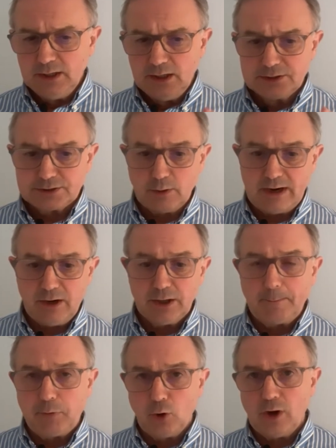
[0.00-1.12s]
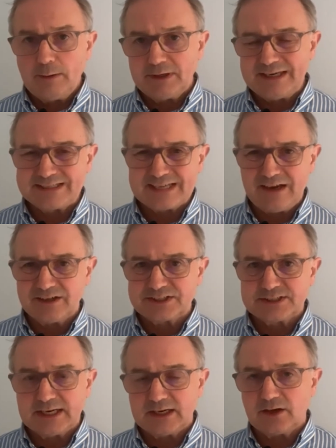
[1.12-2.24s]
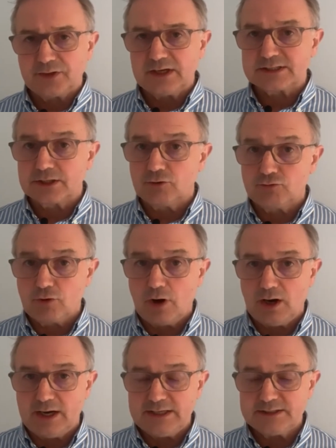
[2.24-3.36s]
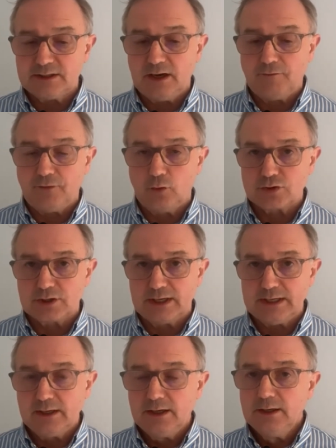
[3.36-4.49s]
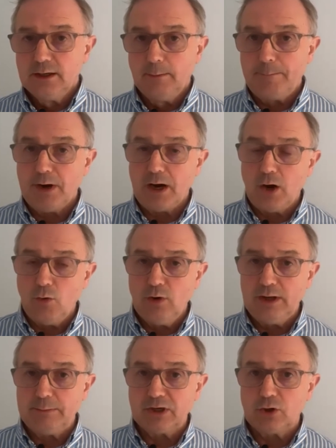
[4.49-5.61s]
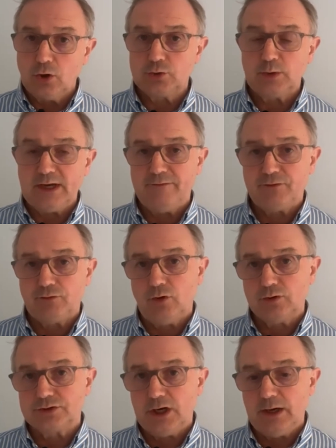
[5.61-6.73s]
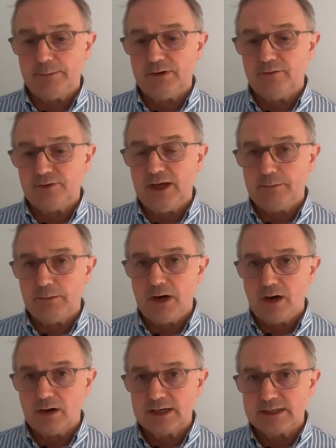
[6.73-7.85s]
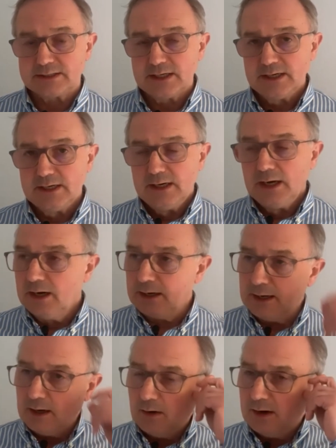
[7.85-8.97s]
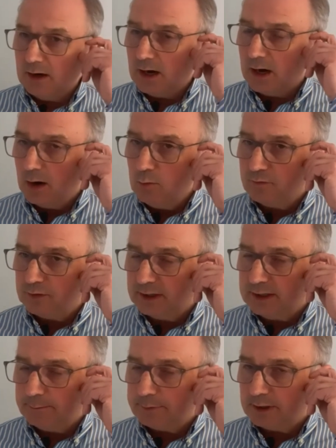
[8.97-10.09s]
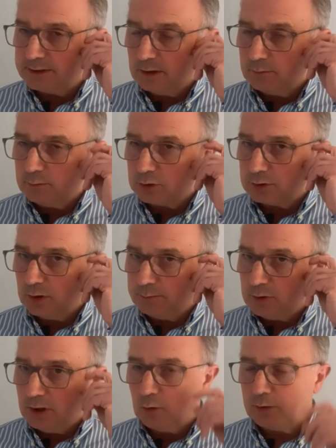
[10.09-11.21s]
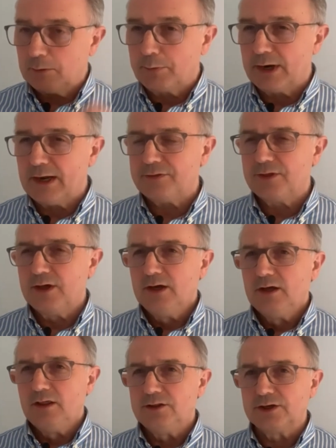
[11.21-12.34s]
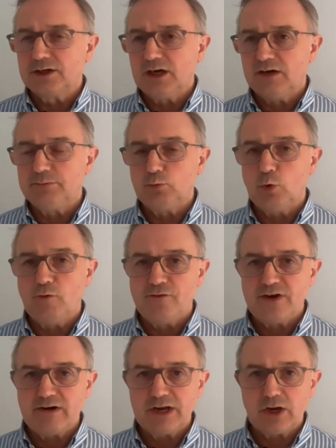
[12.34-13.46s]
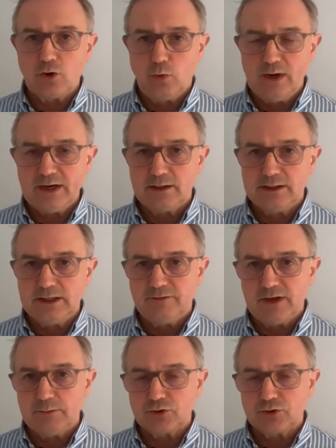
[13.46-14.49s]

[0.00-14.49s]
So our unemployment is out of sync. I think it's going to rise, unfortunately, but only because we have the wrong type of labour market. Now, hopefully, but I'm not holding my breath, the government will very quickly develop